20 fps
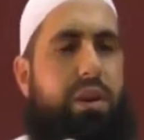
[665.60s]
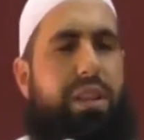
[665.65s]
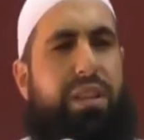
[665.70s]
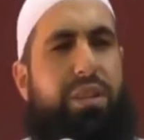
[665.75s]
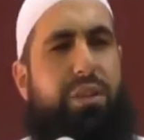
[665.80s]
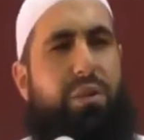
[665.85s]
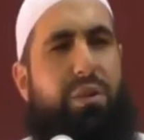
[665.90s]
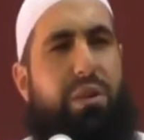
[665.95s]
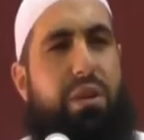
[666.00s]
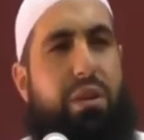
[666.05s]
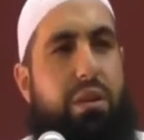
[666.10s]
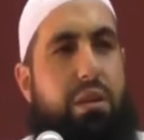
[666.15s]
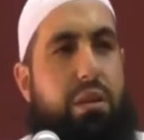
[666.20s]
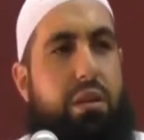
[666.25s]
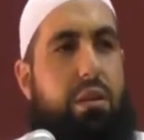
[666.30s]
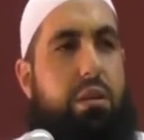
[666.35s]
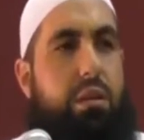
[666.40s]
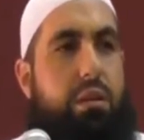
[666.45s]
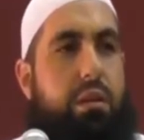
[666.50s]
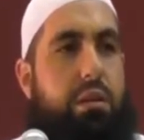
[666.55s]
What did he do?
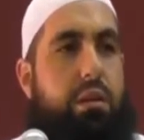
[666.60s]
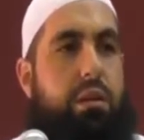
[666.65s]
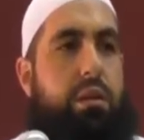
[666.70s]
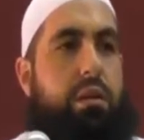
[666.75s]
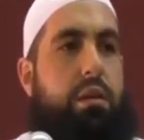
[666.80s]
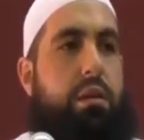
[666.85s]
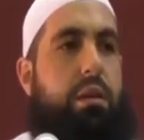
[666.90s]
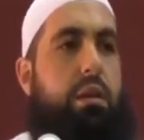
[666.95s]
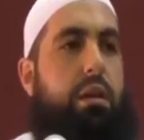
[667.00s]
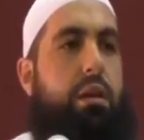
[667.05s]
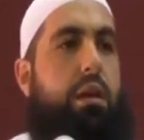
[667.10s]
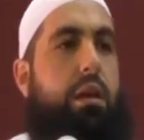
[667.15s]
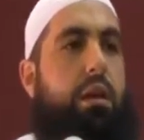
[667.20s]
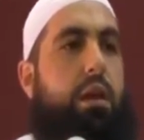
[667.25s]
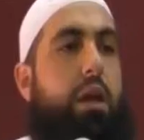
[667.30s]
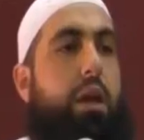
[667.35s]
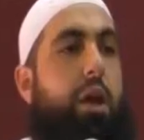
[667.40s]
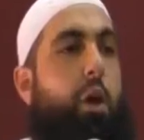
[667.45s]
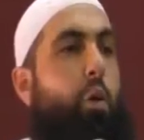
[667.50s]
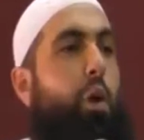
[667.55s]

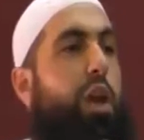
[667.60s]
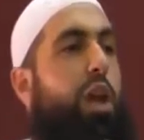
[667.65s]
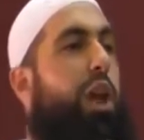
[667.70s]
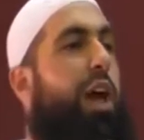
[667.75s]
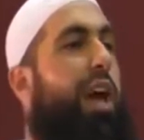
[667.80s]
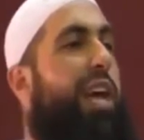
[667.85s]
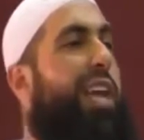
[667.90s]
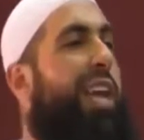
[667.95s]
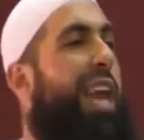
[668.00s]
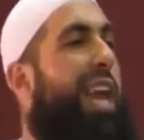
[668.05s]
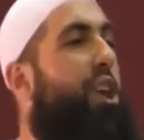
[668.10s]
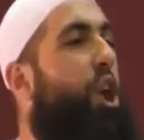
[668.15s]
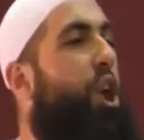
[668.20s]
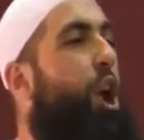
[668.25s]
Wallahi,